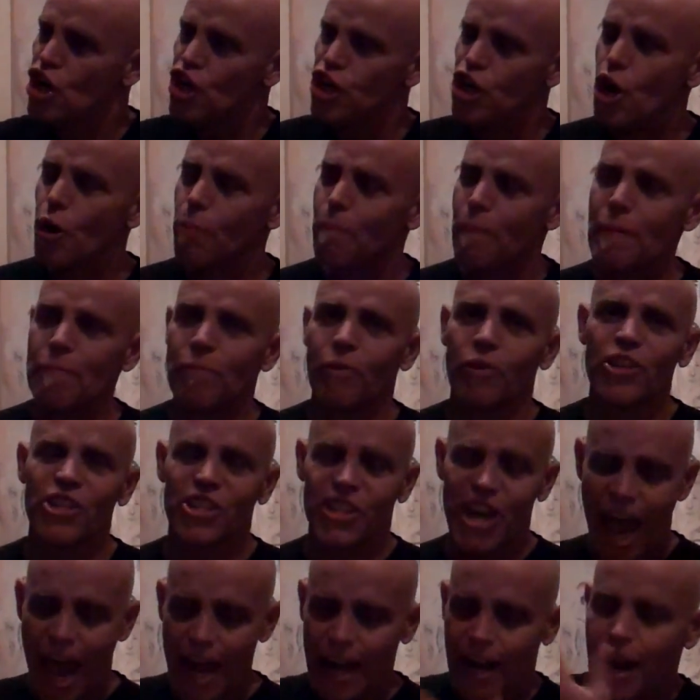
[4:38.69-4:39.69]
You people are
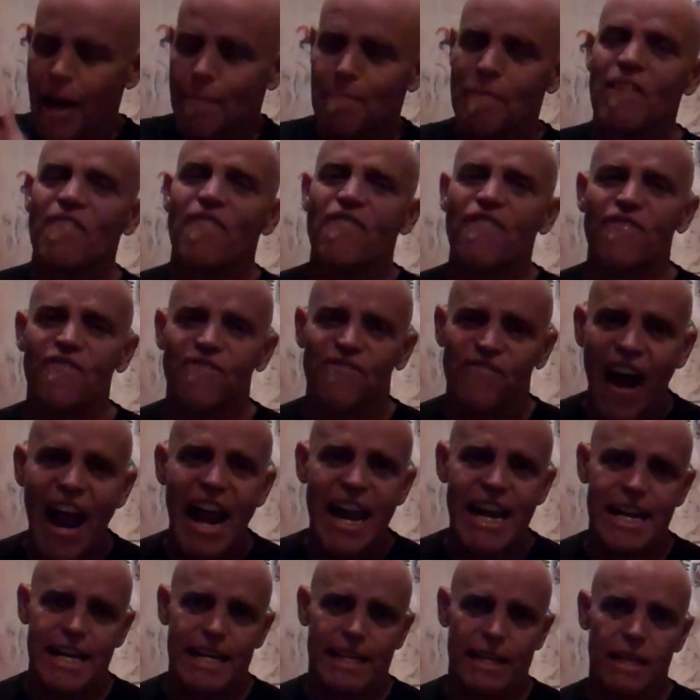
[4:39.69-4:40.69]
standing up and
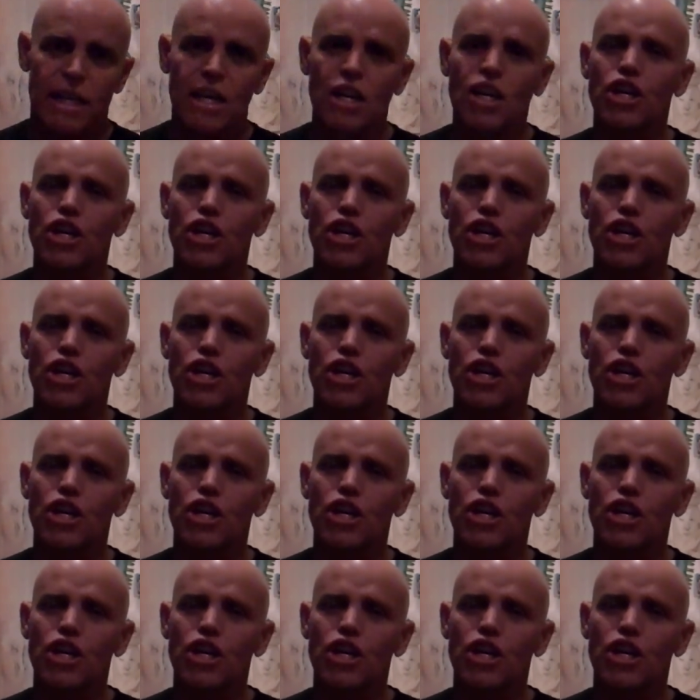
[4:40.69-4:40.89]
fighting.